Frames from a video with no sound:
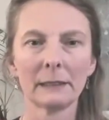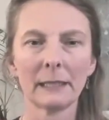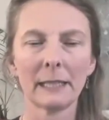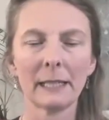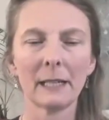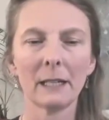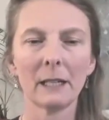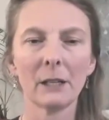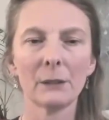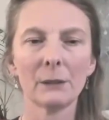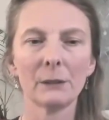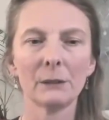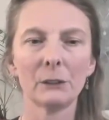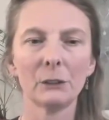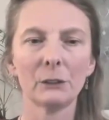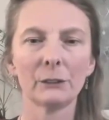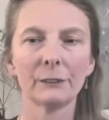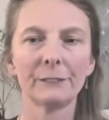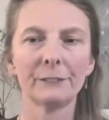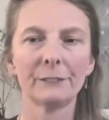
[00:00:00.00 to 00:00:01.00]
Say hello
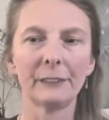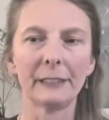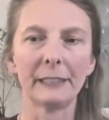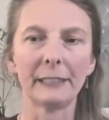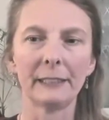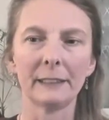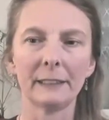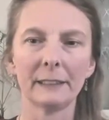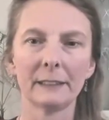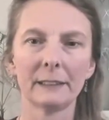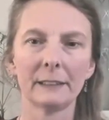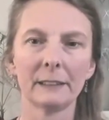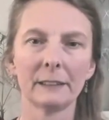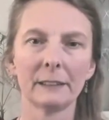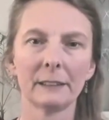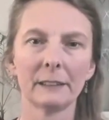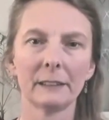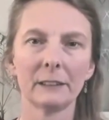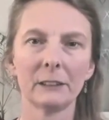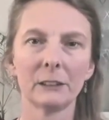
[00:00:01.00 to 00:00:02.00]
to your feet,
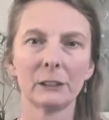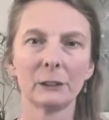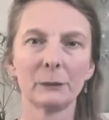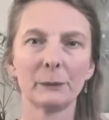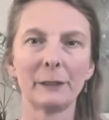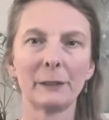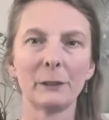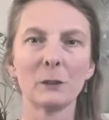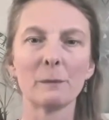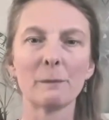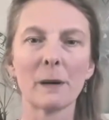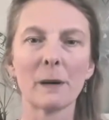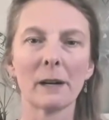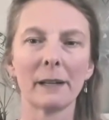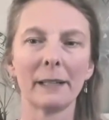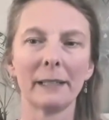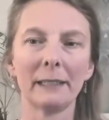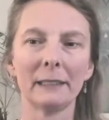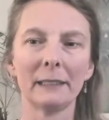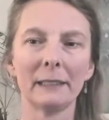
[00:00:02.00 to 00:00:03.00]
just with your
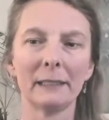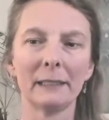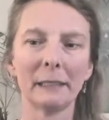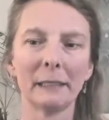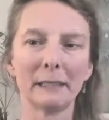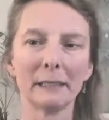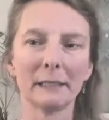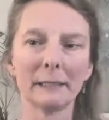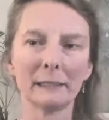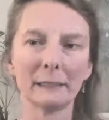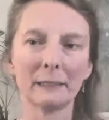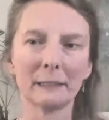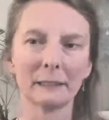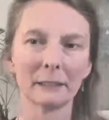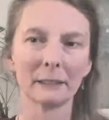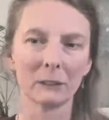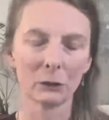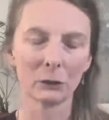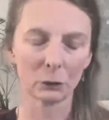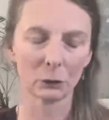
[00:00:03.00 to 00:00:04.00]
mind. Let's
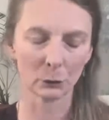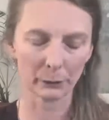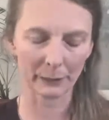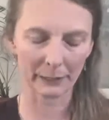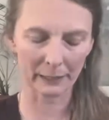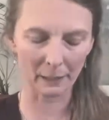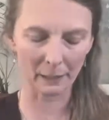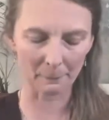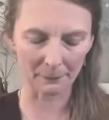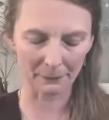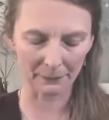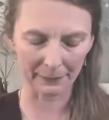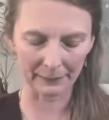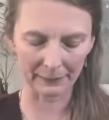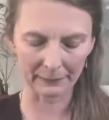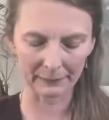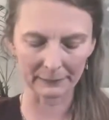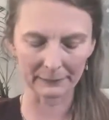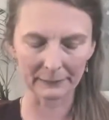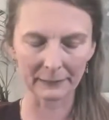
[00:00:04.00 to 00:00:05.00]
join up
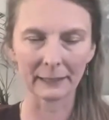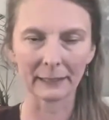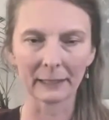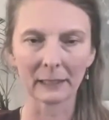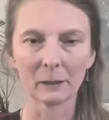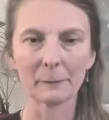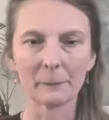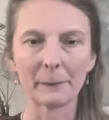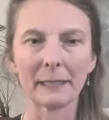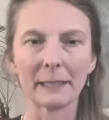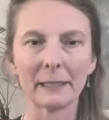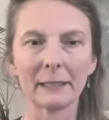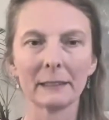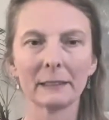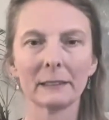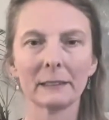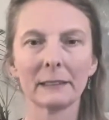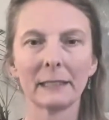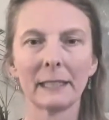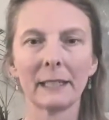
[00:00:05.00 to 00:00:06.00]
things a little
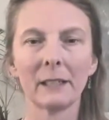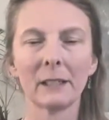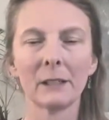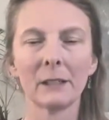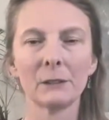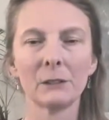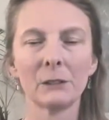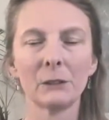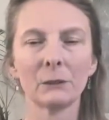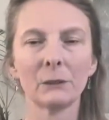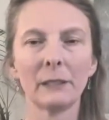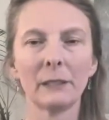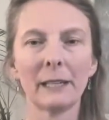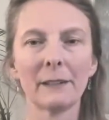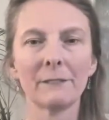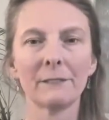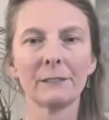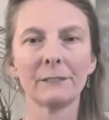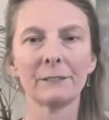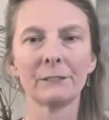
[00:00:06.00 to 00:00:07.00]
bit. Say hello to your
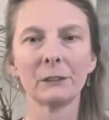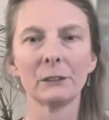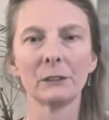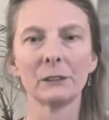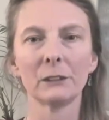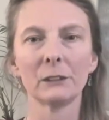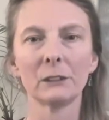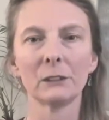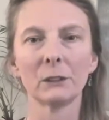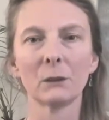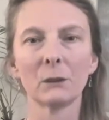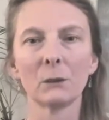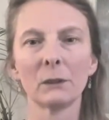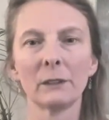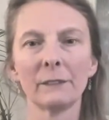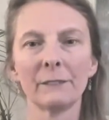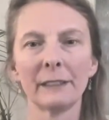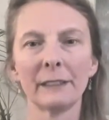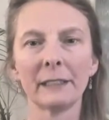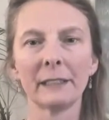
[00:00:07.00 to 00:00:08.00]
left foot, the
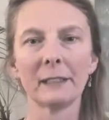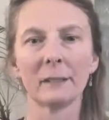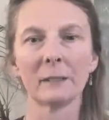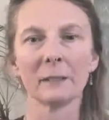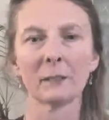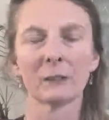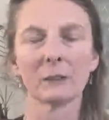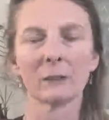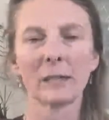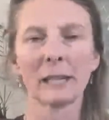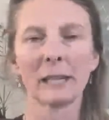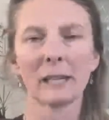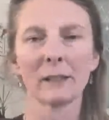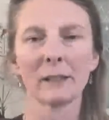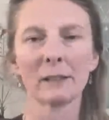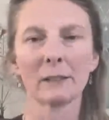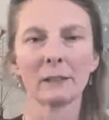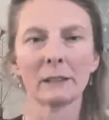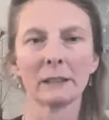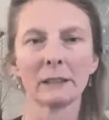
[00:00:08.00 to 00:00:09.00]
sole of it on the
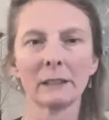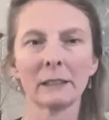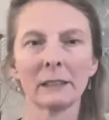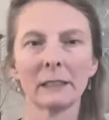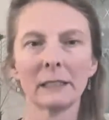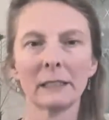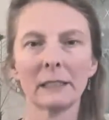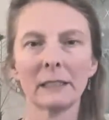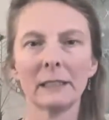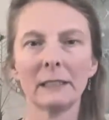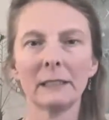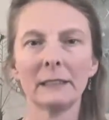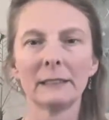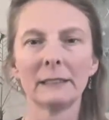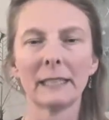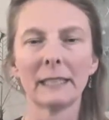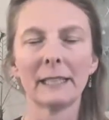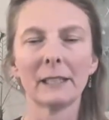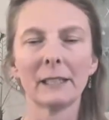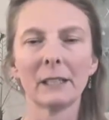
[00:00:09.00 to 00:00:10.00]
ground, and
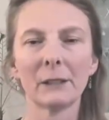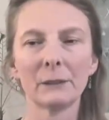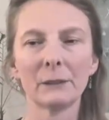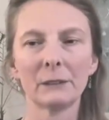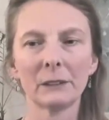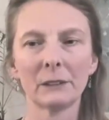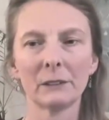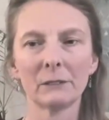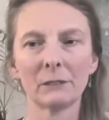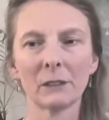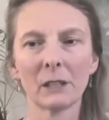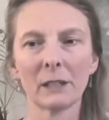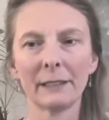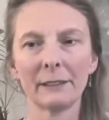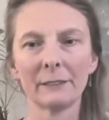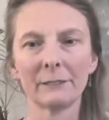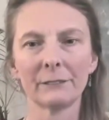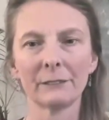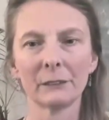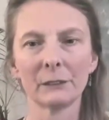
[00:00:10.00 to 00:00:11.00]
say hello to the
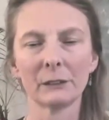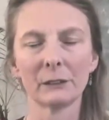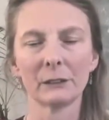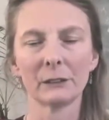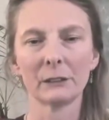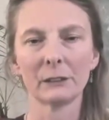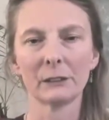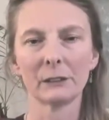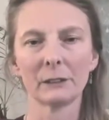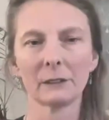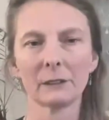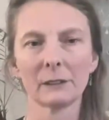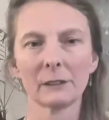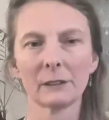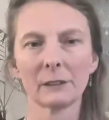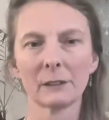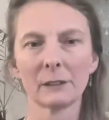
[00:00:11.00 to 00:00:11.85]
right foot.